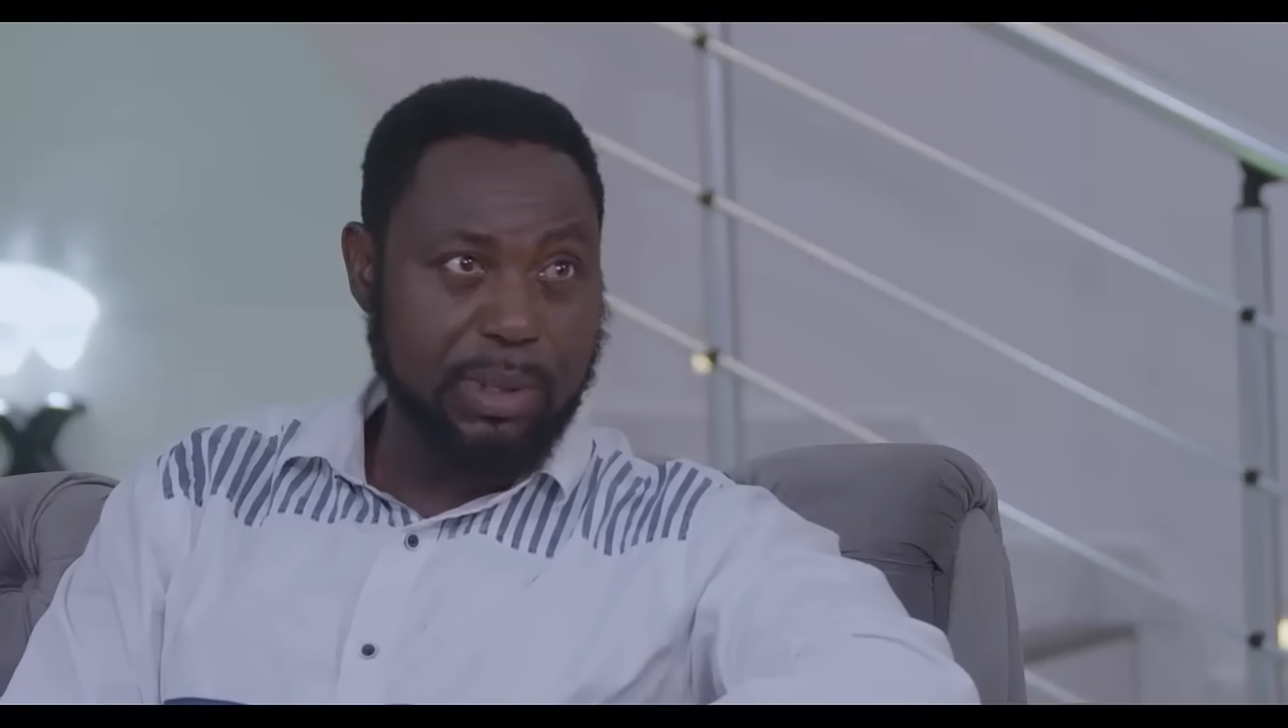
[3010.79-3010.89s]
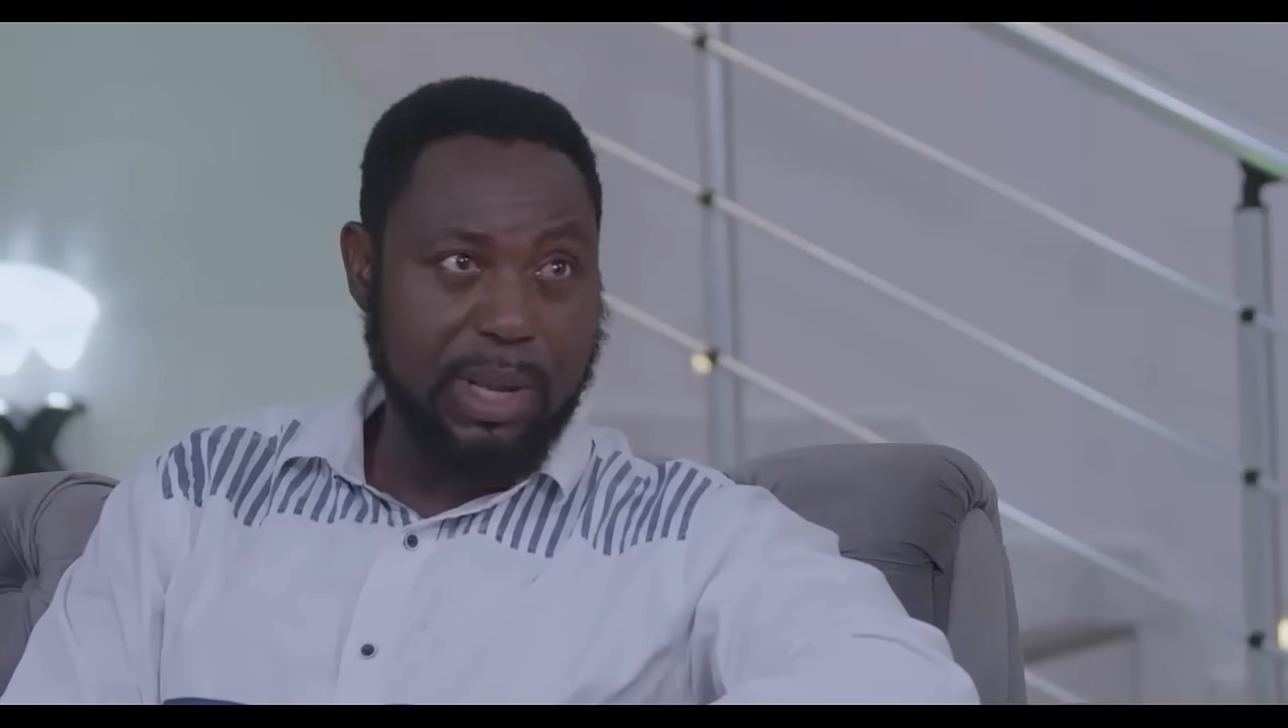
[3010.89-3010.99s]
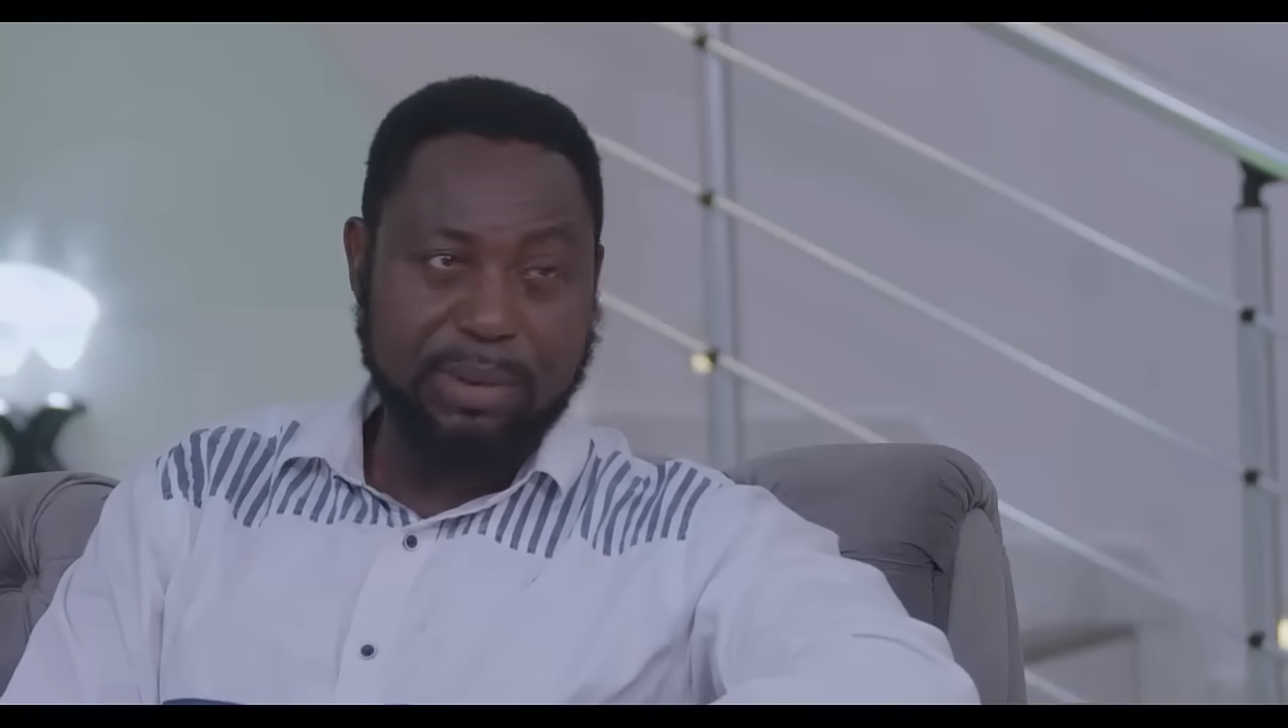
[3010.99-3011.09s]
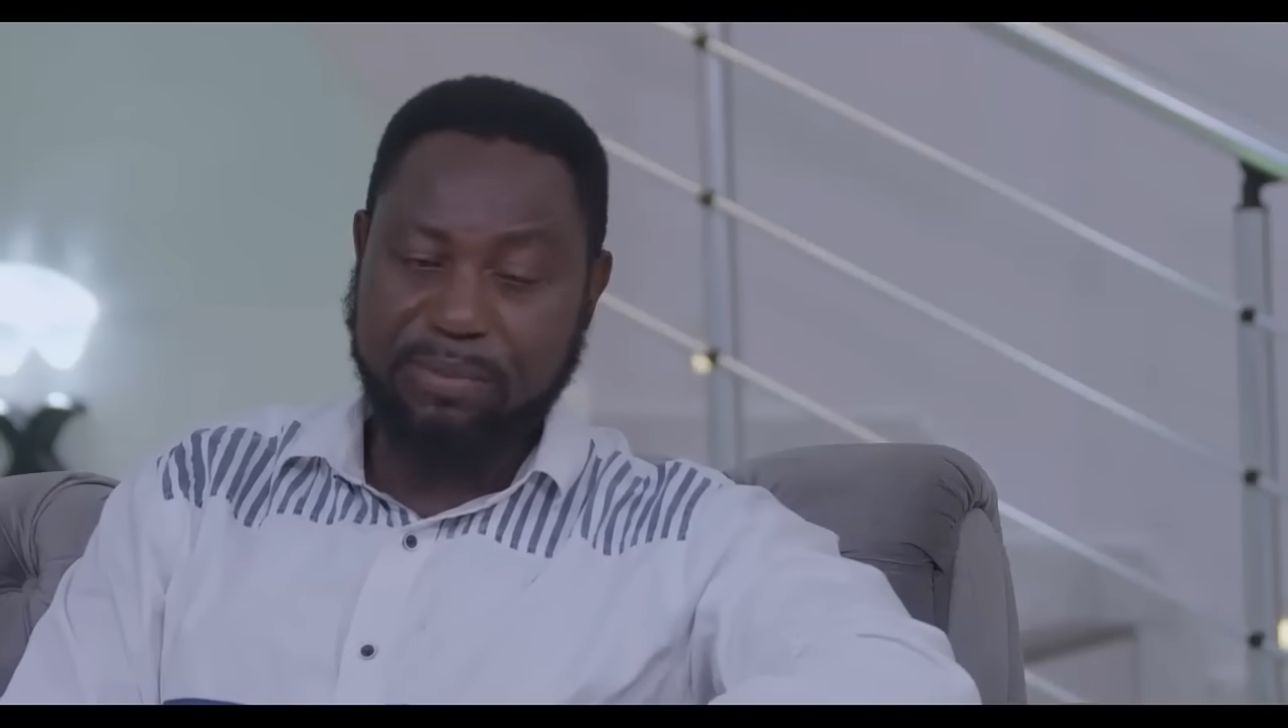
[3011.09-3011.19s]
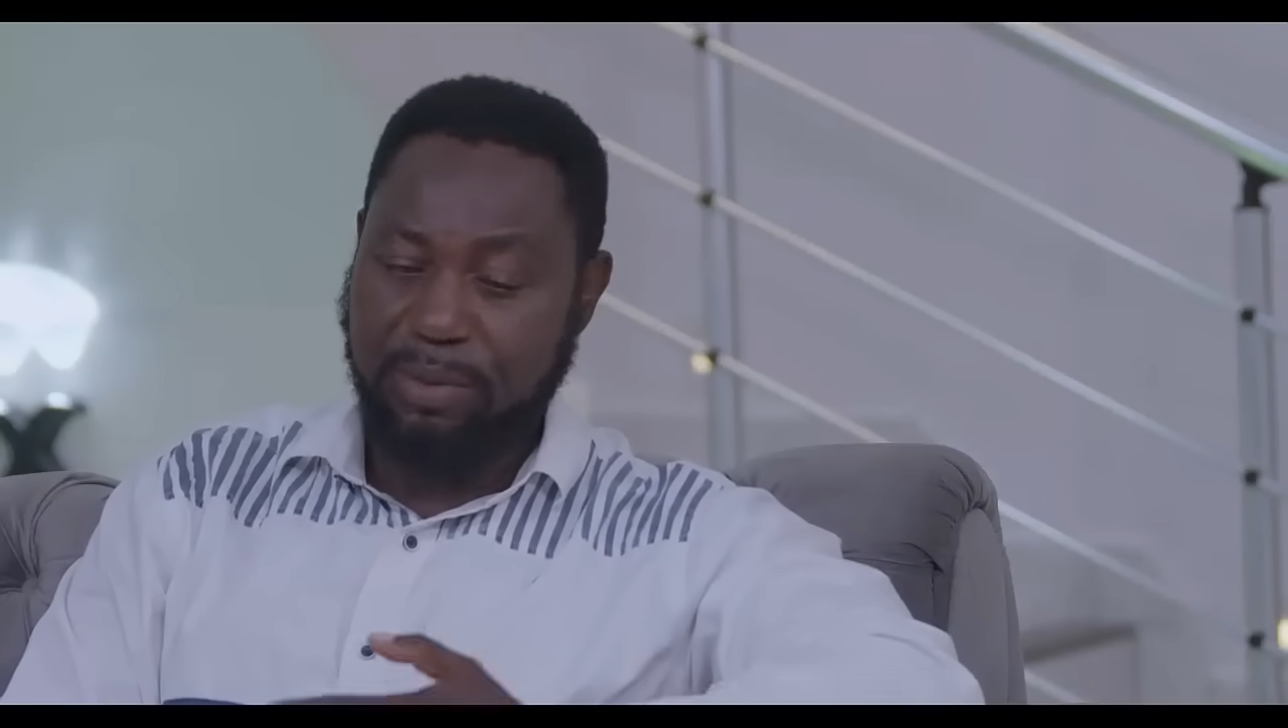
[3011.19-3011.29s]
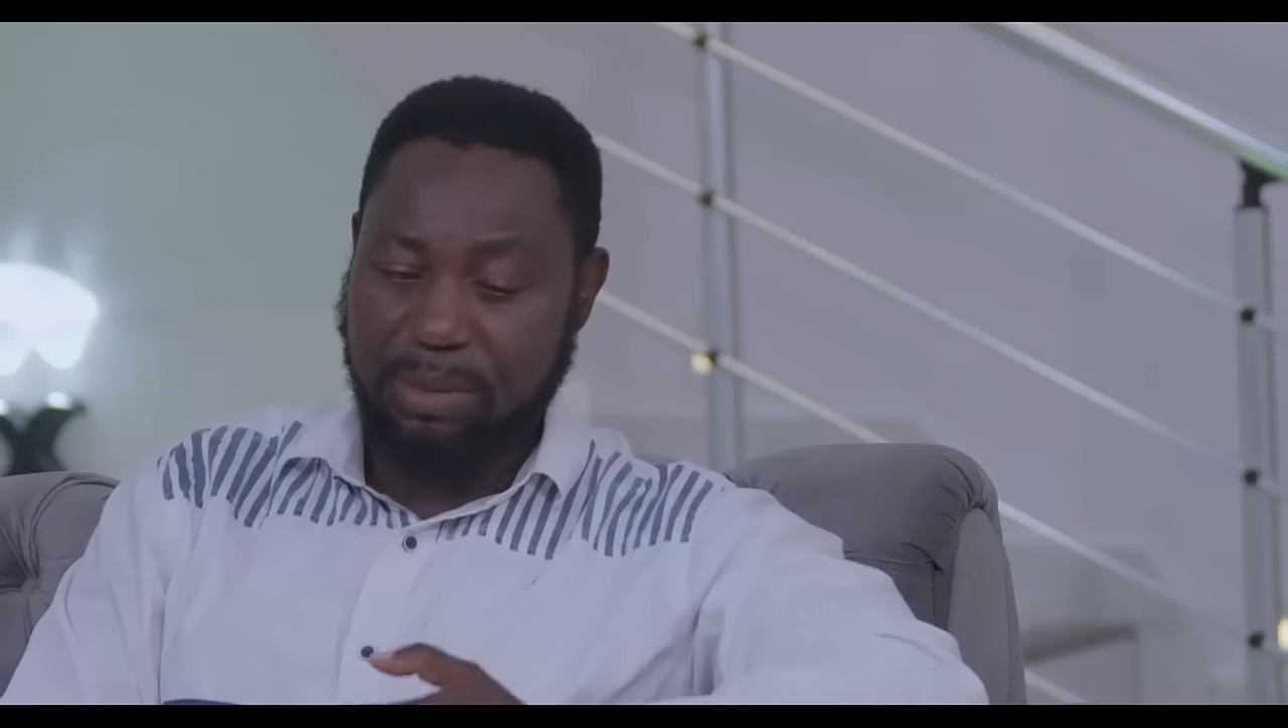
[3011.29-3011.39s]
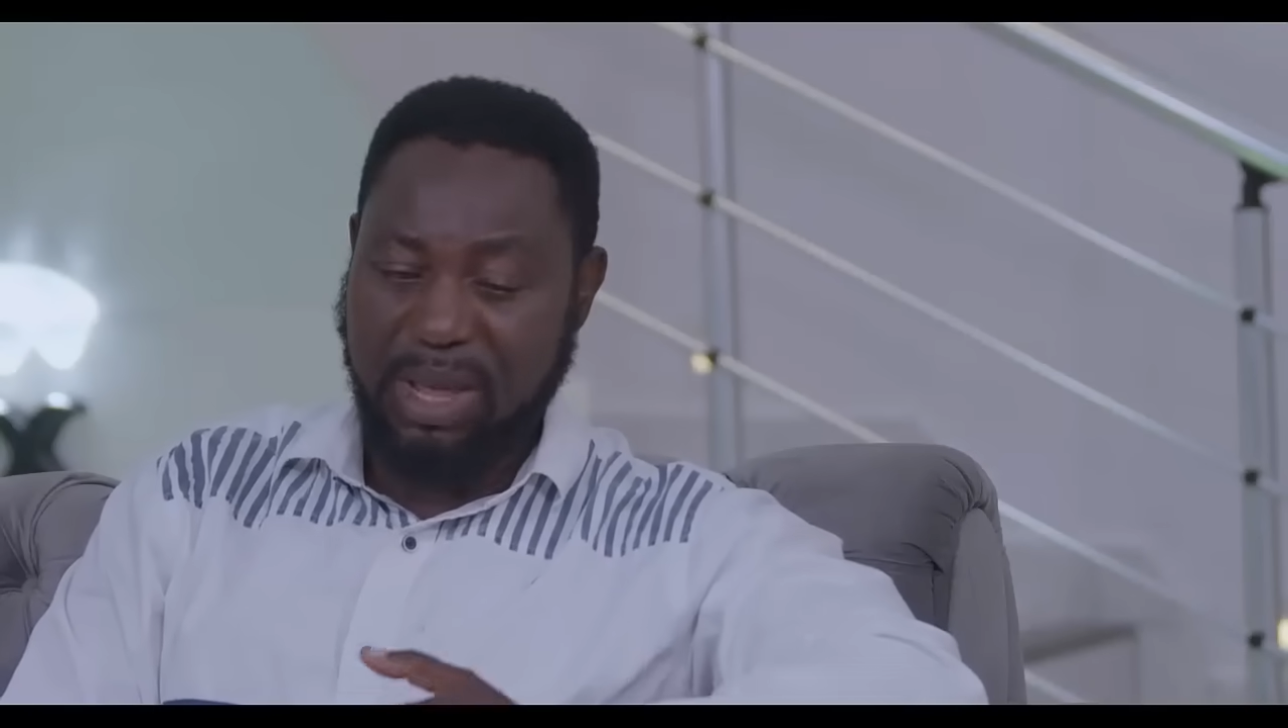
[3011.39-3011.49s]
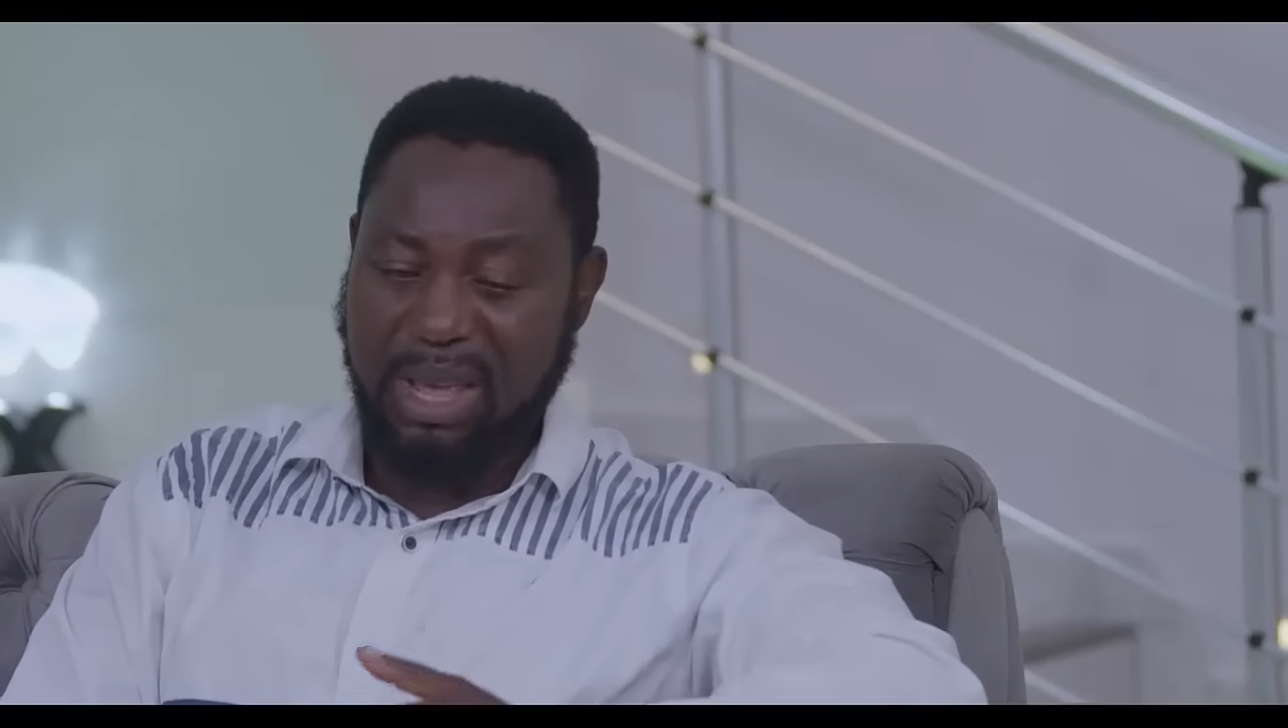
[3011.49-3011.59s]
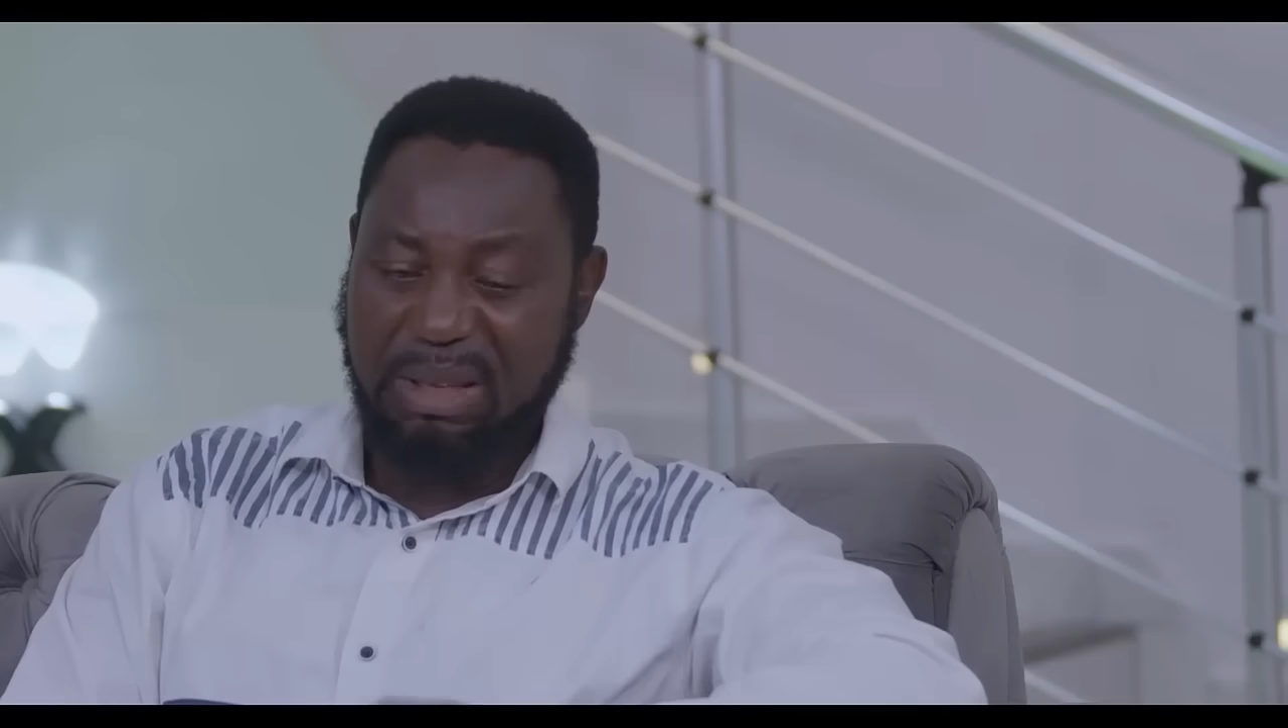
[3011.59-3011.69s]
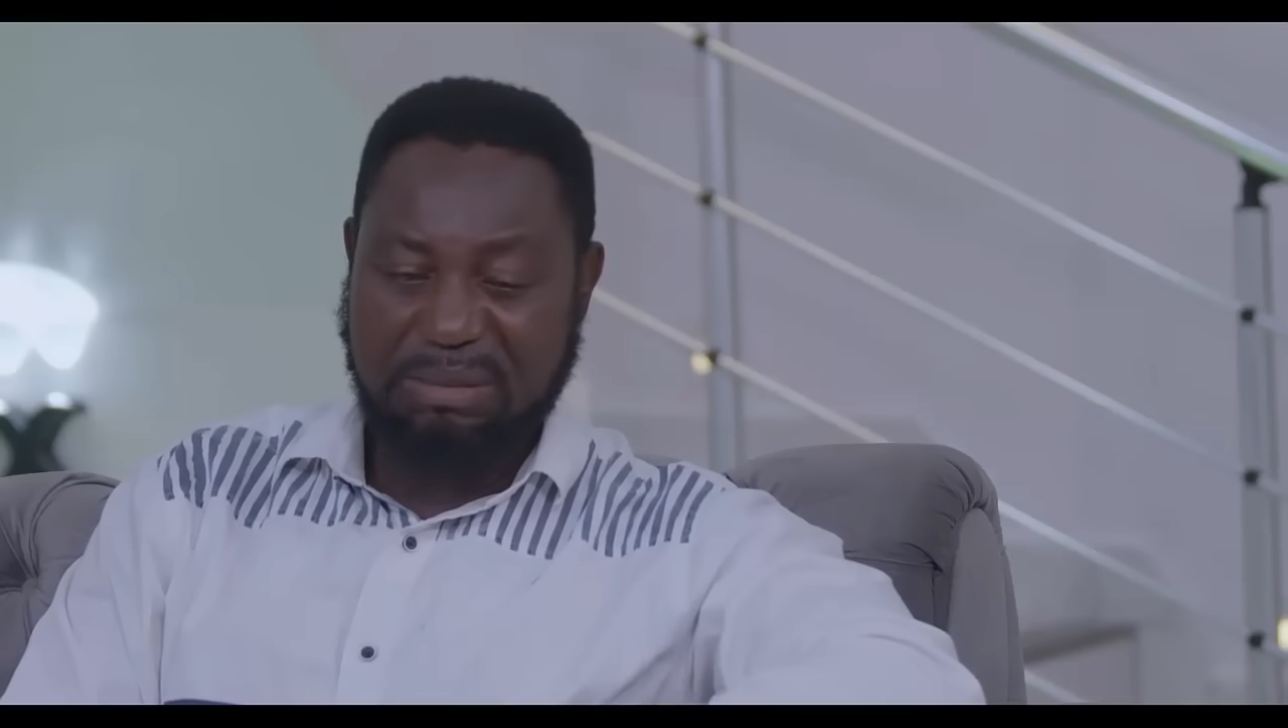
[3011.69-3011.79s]
and from
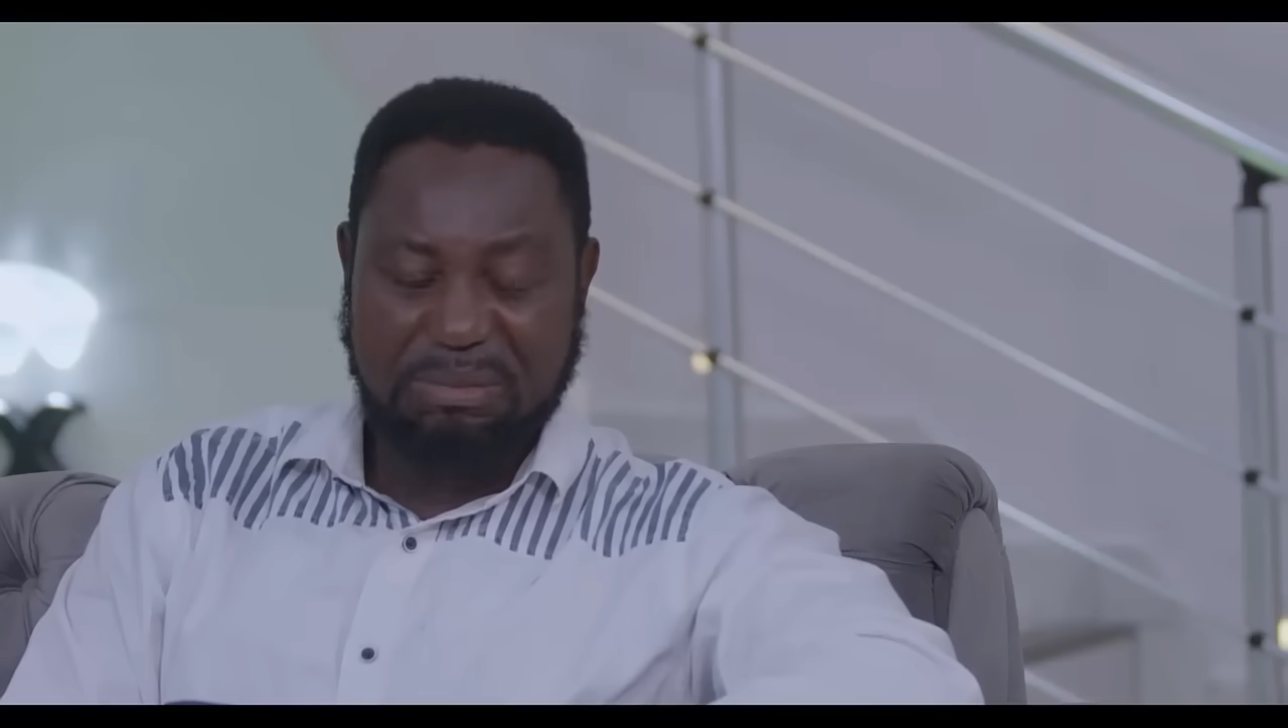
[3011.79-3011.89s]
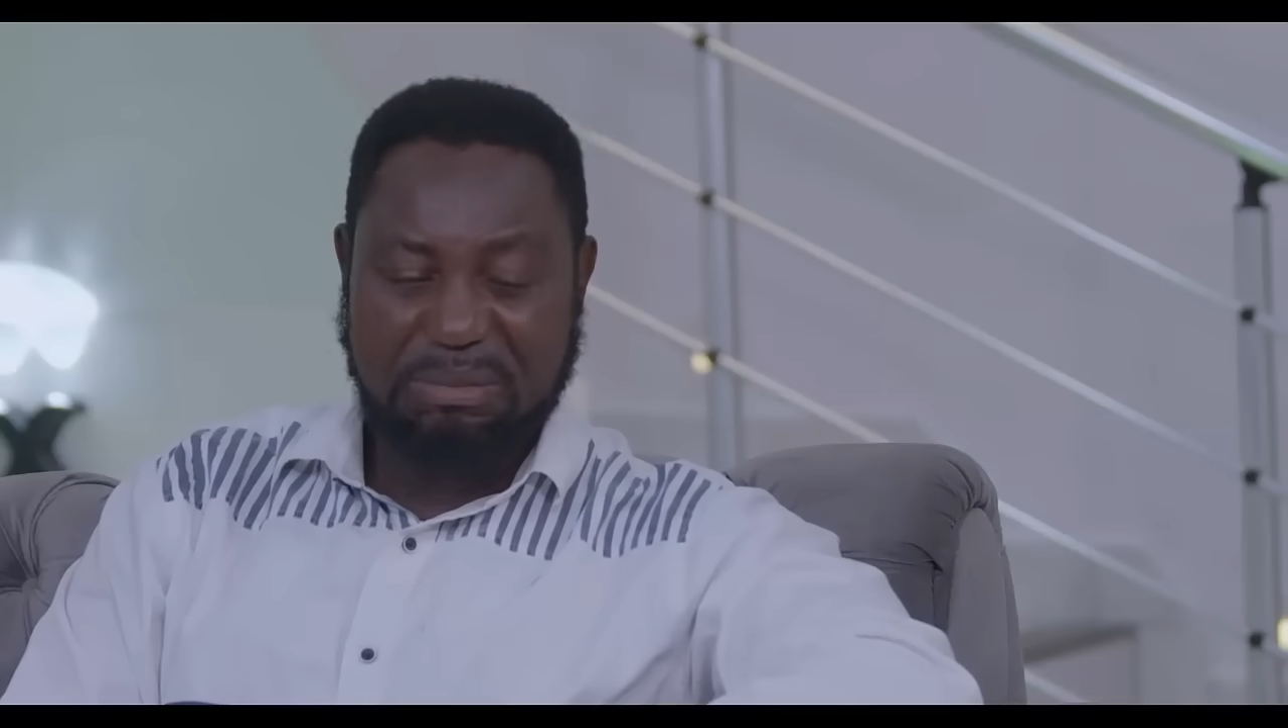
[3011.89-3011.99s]
then,